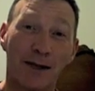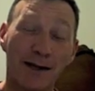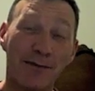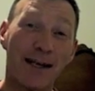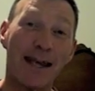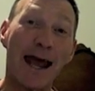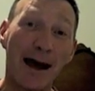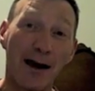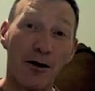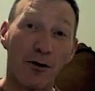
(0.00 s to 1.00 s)
Even
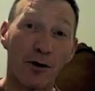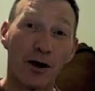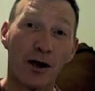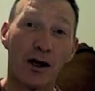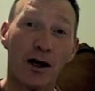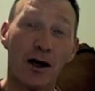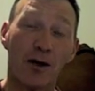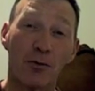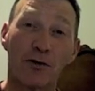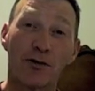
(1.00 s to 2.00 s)
now, uh,
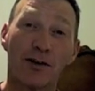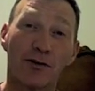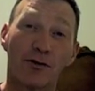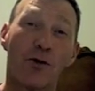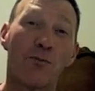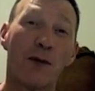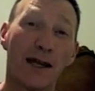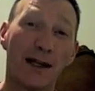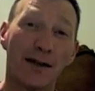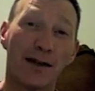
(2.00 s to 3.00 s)
we're seeing so
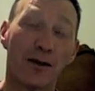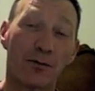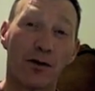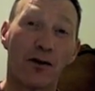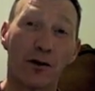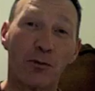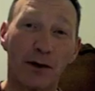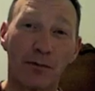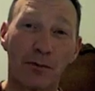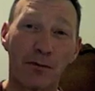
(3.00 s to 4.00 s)
many that are falling away
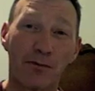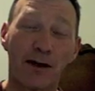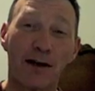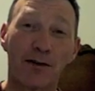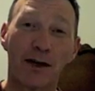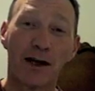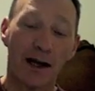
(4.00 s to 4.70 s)
from the faith,